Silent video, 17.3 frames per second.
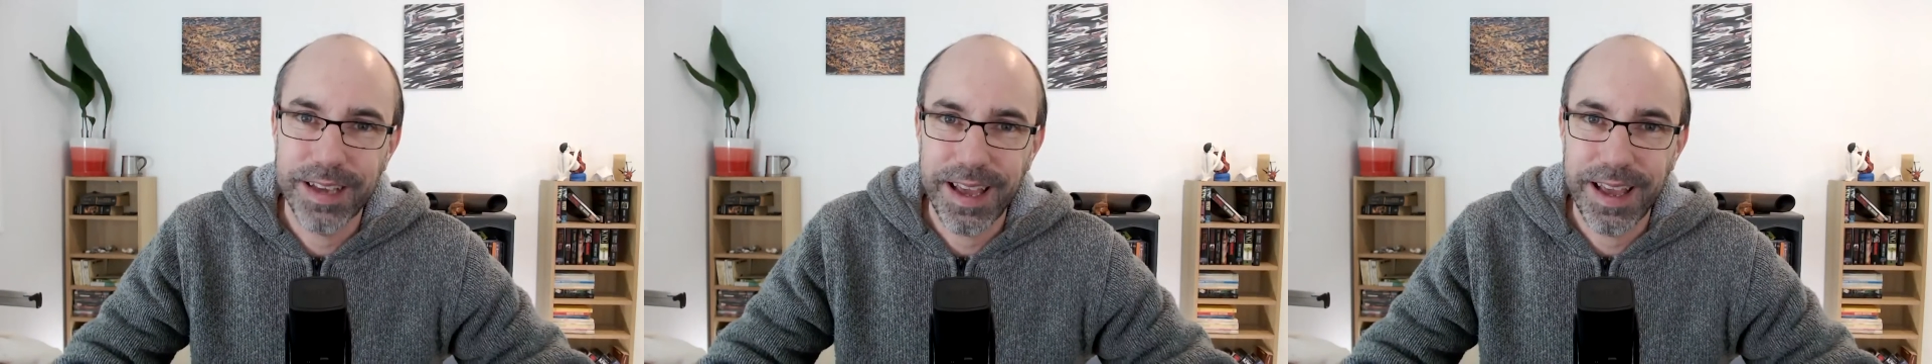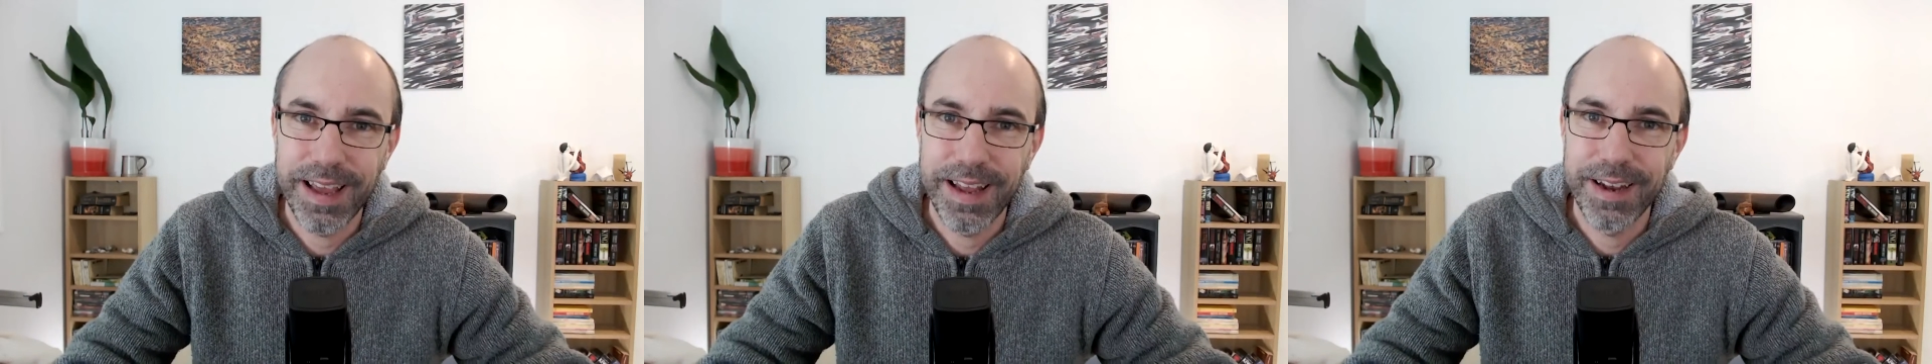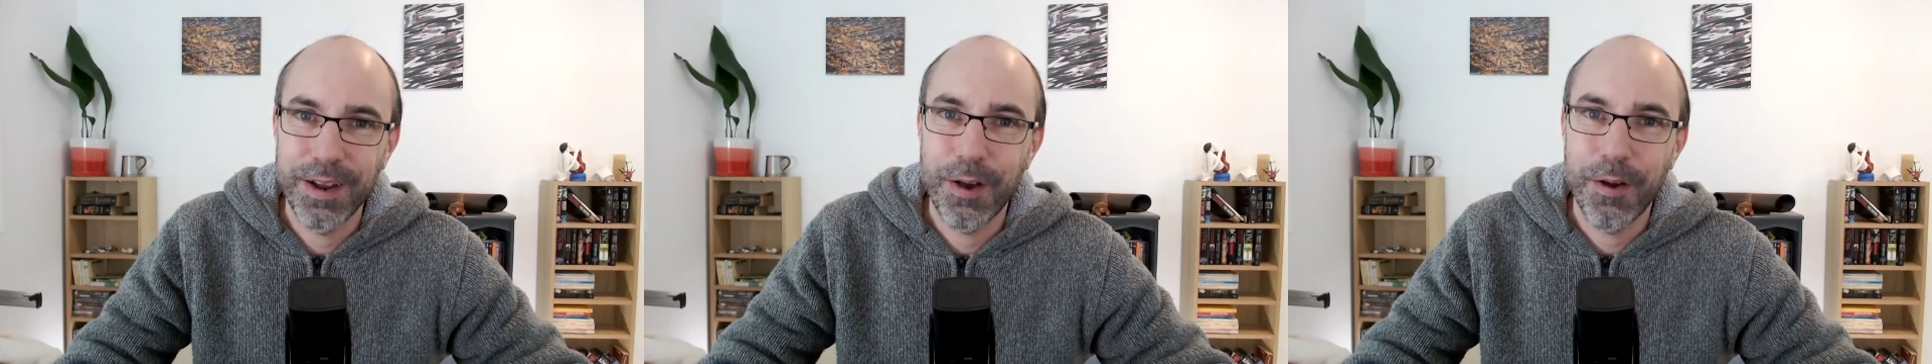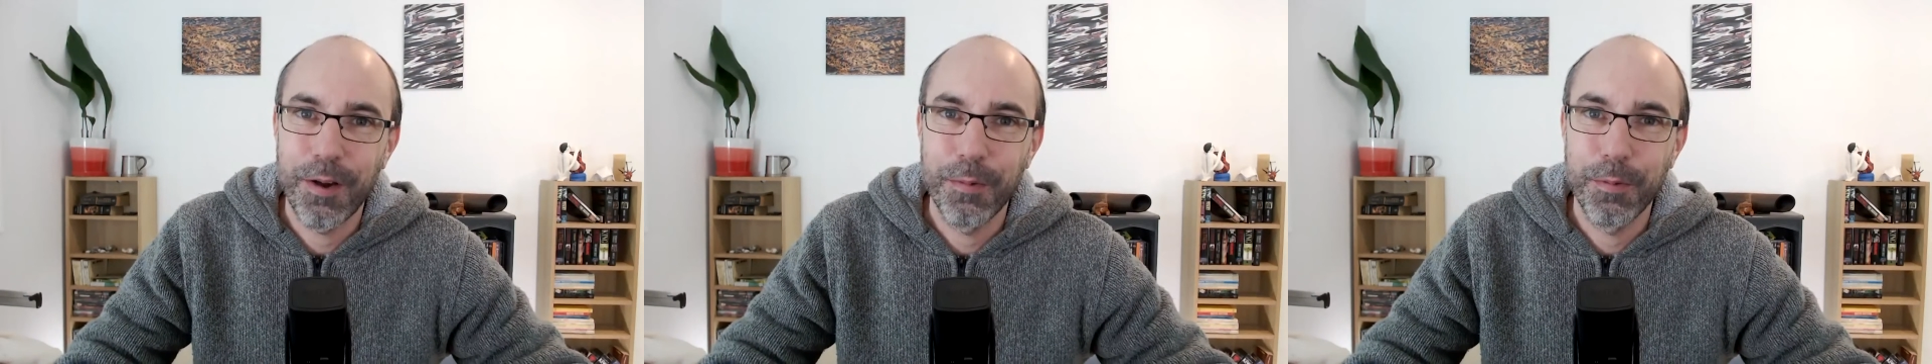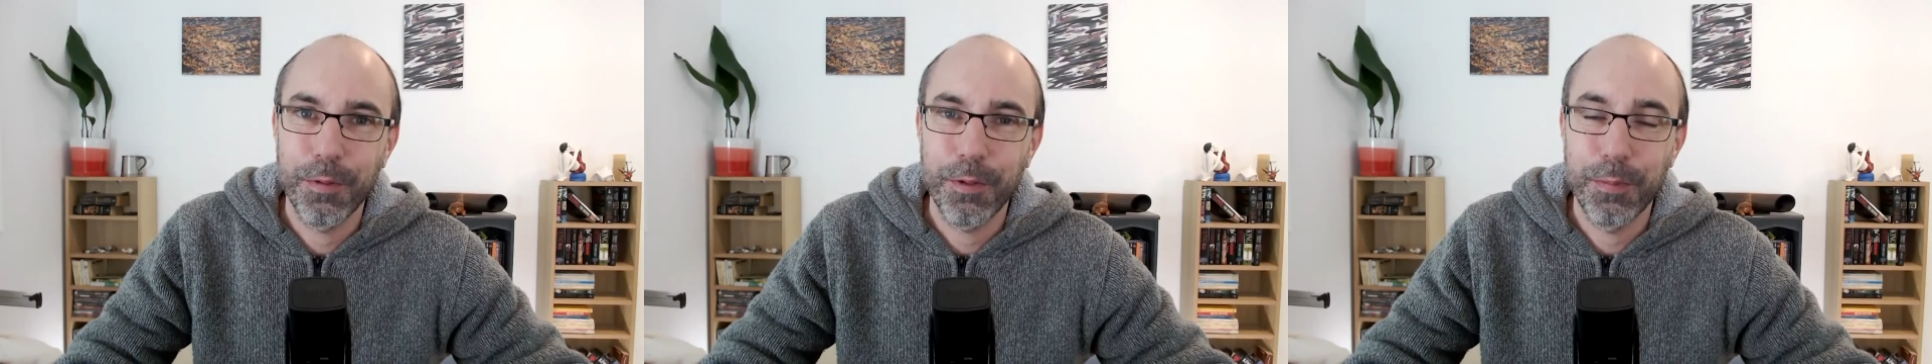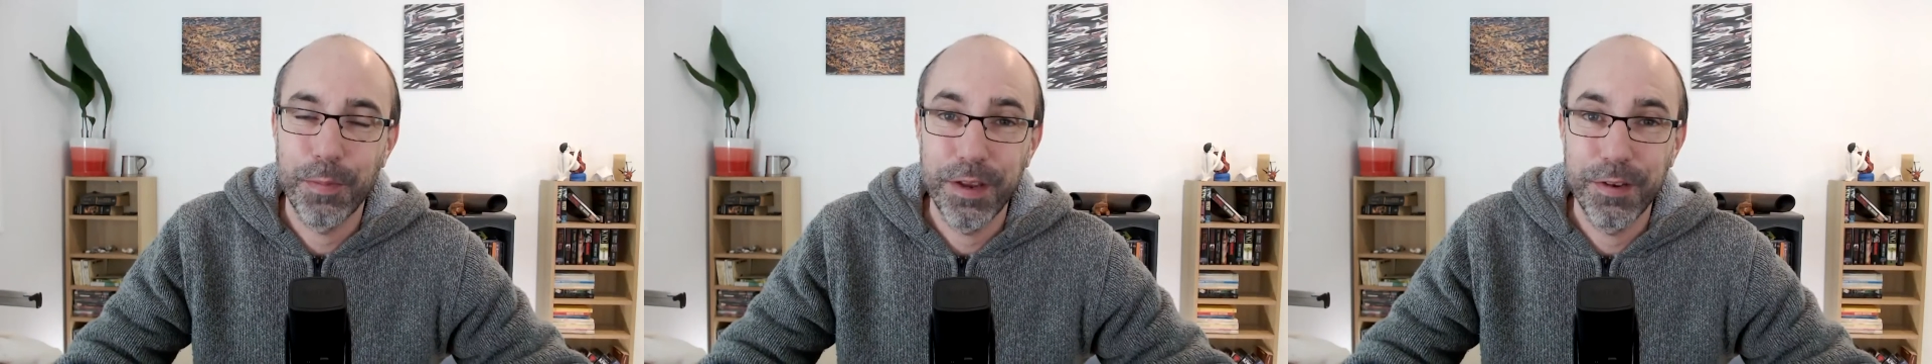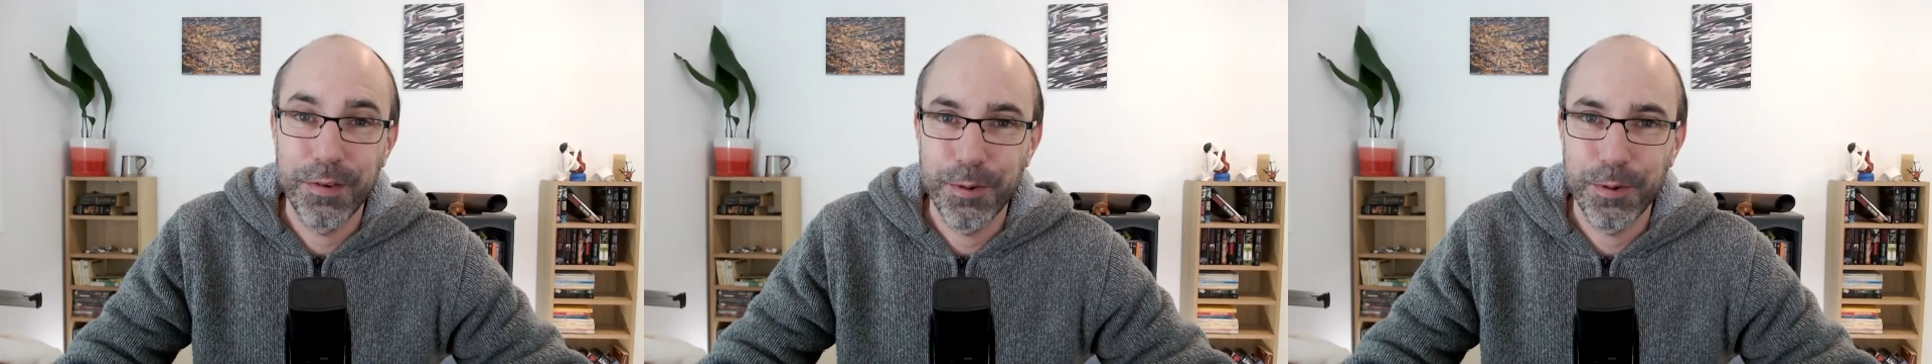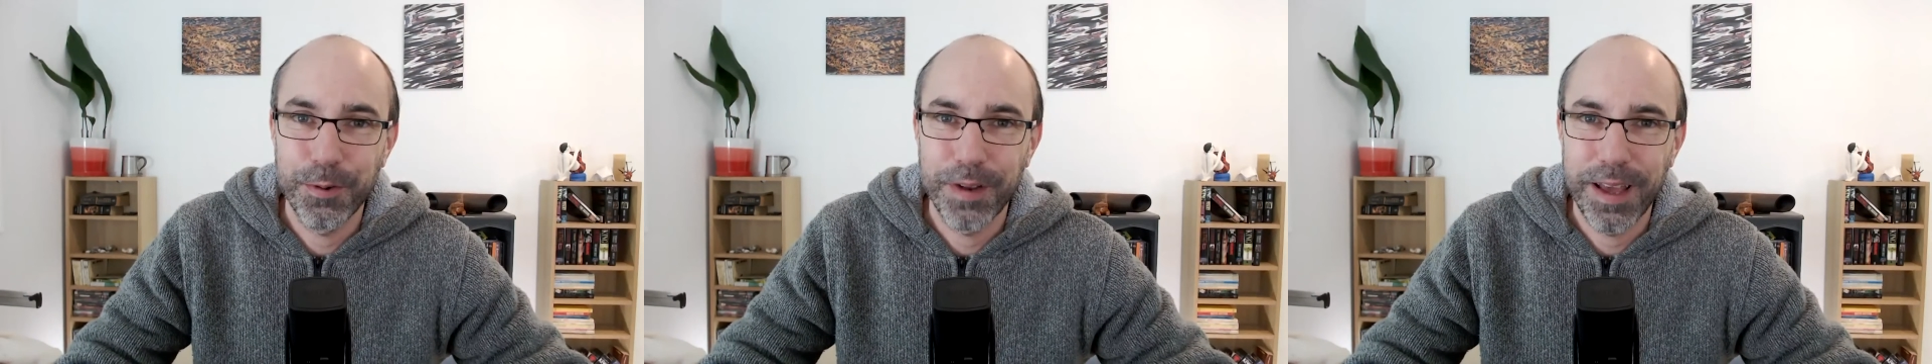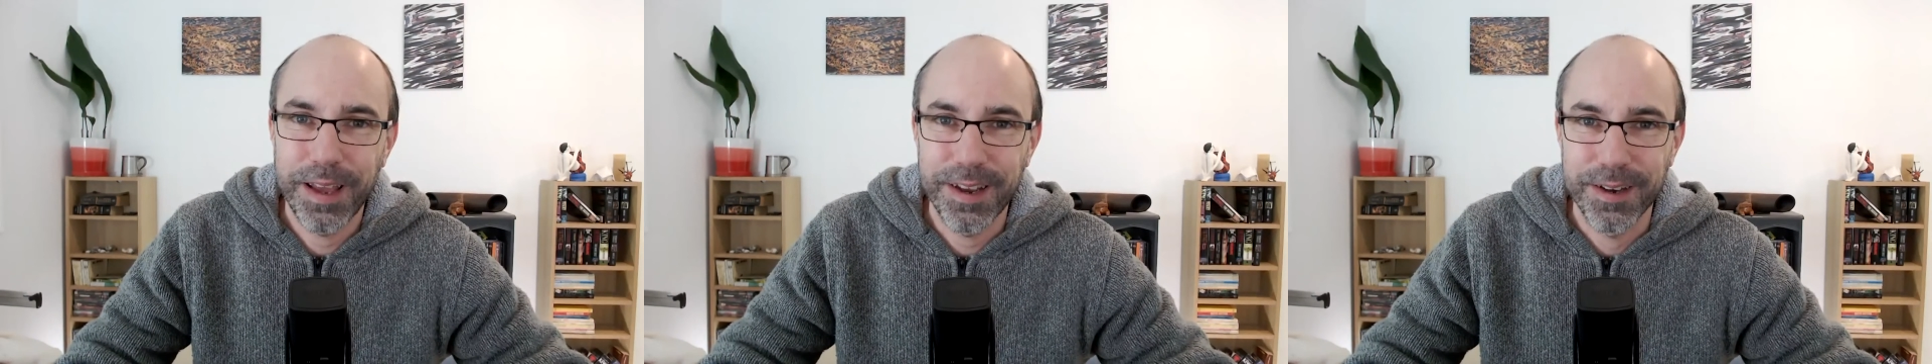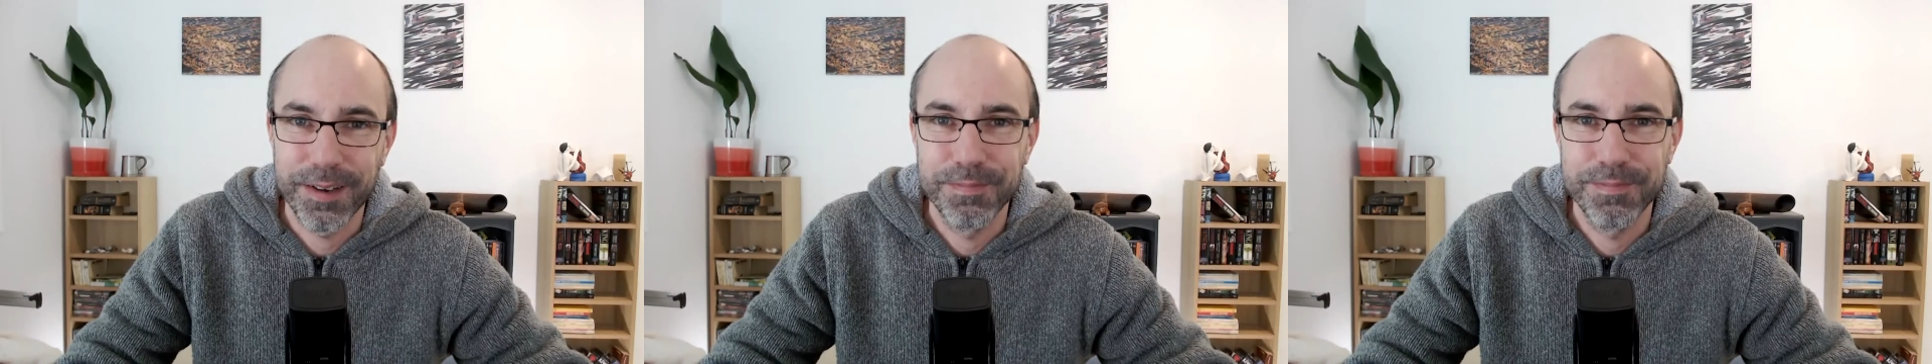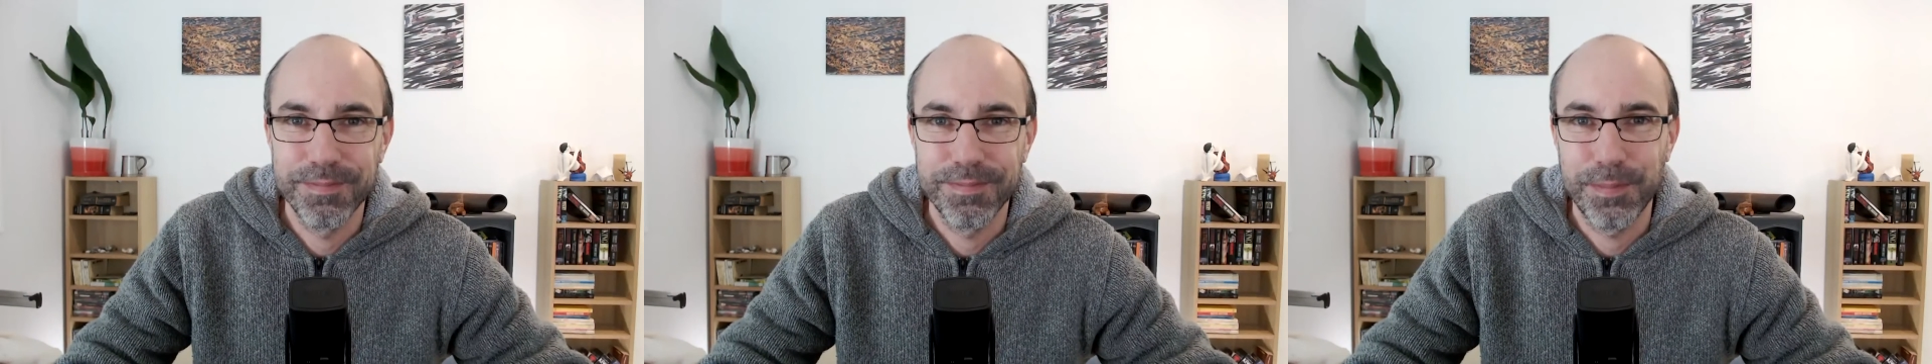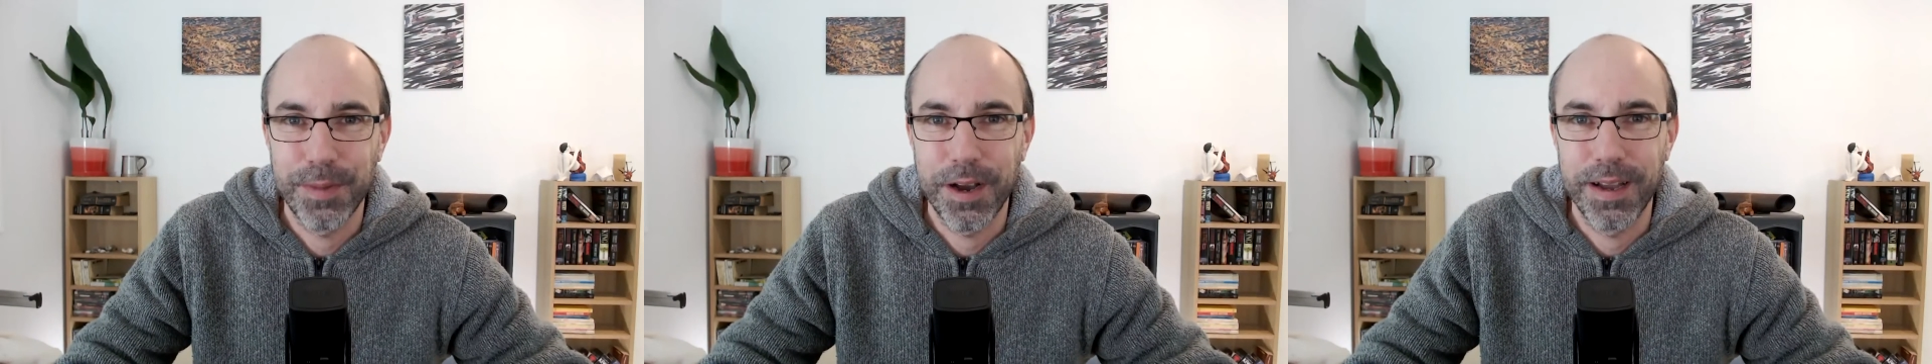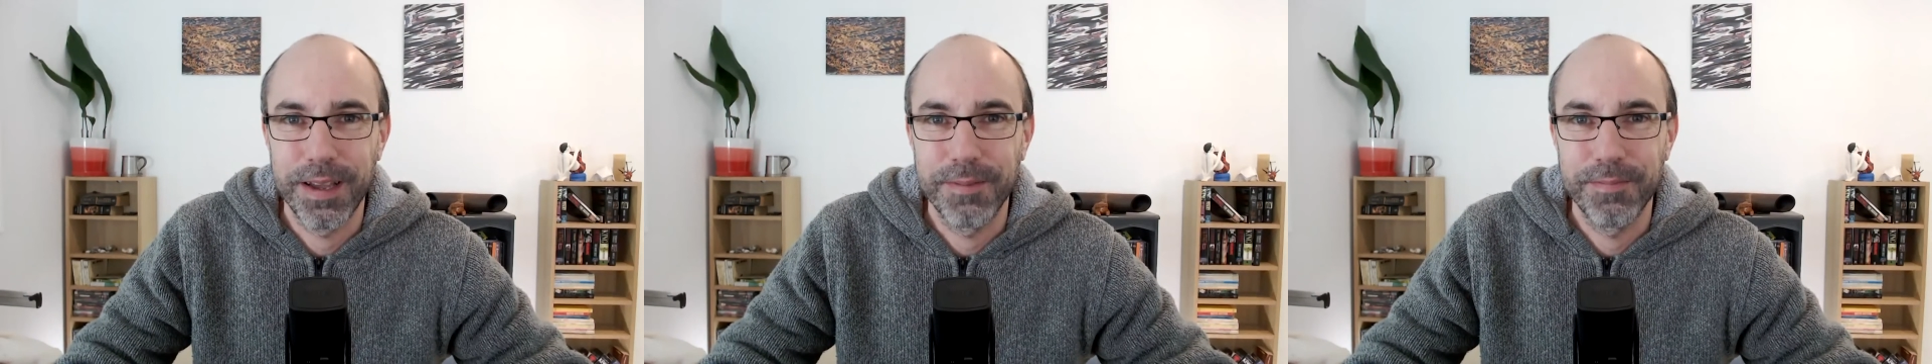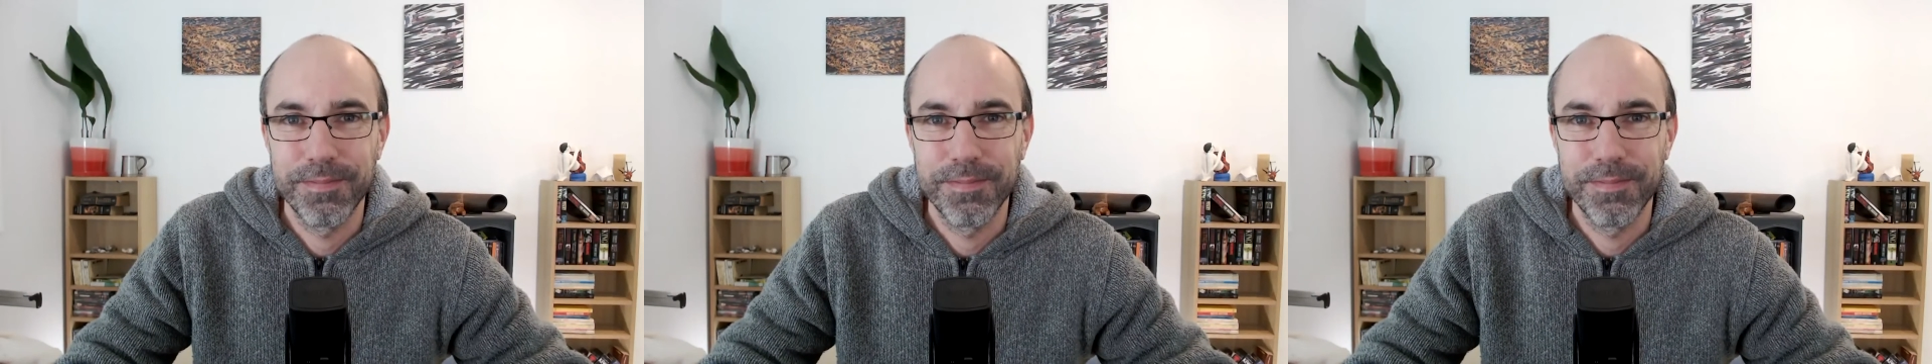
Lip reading: and I will speak to you all later. Bye.